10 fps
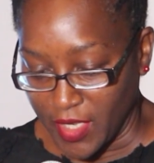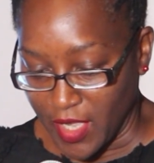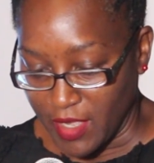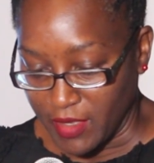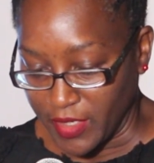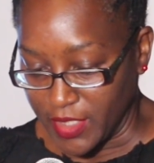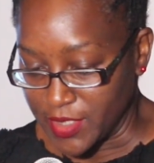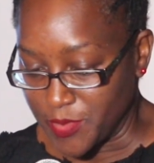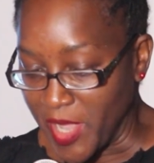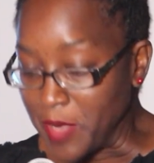It
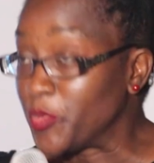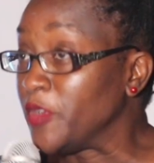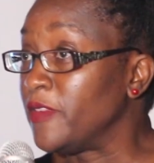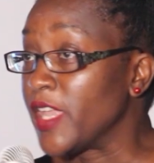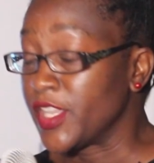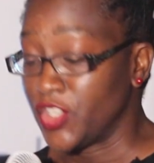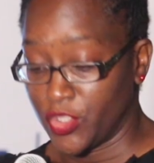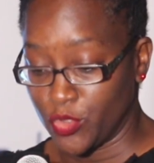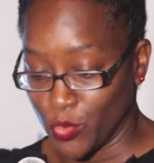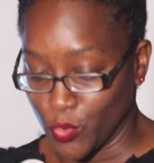is my
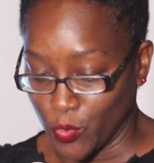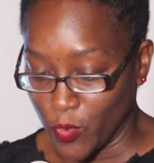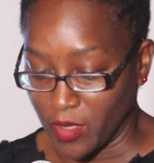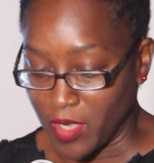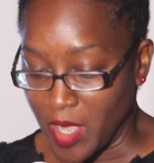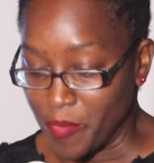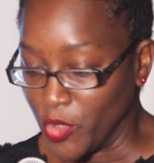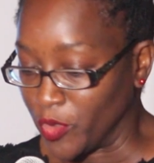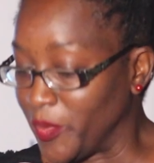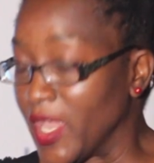privilege to welcome
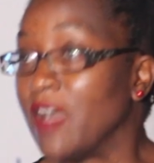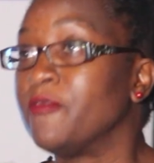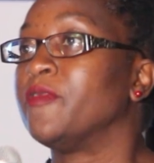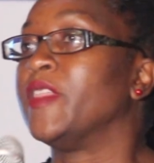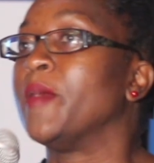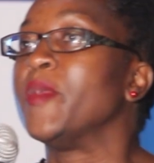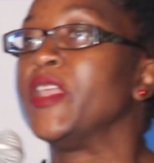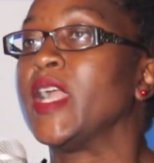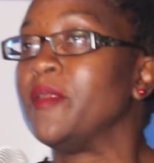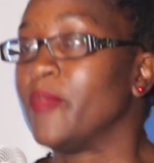you on behalf of the
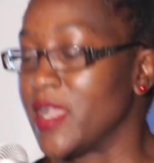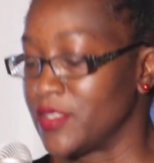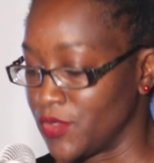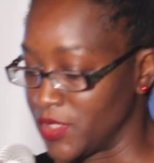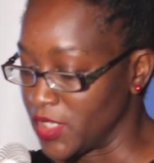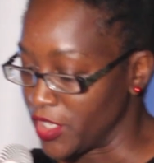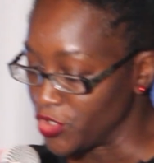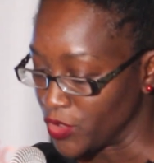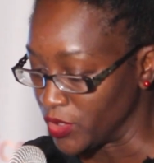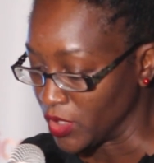American Bar
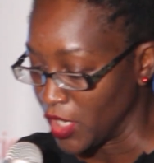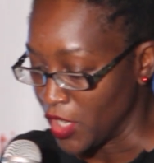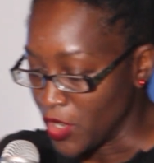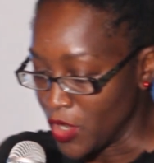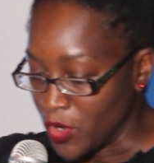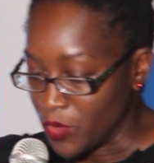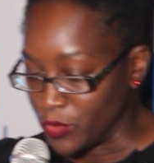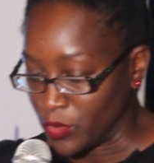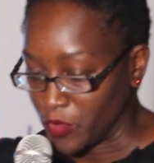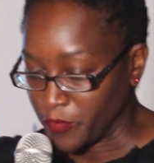Association
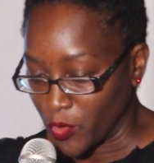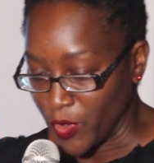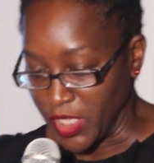Rule of Law